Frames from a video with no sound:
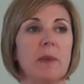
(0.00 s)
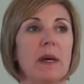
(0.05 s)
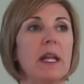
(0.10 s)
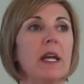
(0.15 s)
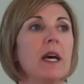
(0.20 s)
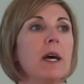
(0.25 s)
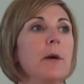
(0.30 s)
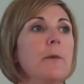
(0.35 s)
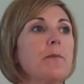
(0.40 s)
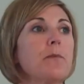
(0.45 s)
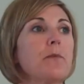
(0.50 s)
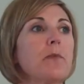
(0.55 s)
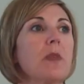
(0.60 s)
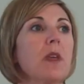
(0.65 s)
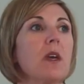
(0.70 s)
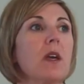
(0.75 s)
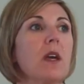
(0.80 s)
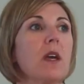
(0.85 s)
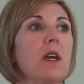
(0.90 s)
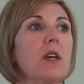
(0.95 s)
but
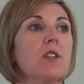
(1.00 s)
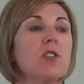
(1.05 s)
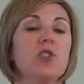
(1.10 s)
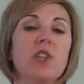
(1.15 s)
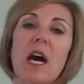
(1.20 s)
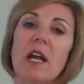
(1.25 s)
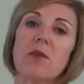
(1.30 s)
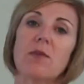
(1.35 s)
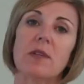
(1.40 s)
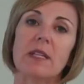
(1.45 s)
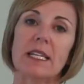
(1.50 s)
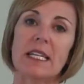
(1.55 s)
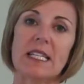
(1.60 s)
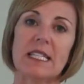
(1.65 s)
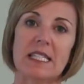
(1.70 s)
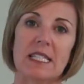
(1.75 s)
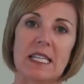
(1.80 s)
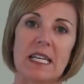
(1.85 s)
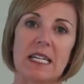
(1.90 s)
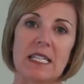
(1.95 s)
generally
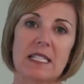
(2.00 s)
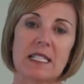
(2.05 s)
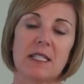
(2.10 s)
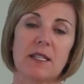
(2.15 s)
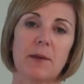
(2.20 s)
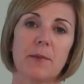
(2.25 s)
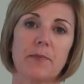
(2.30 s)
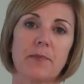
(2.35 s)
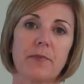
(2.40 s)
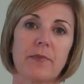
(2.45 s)
it's this.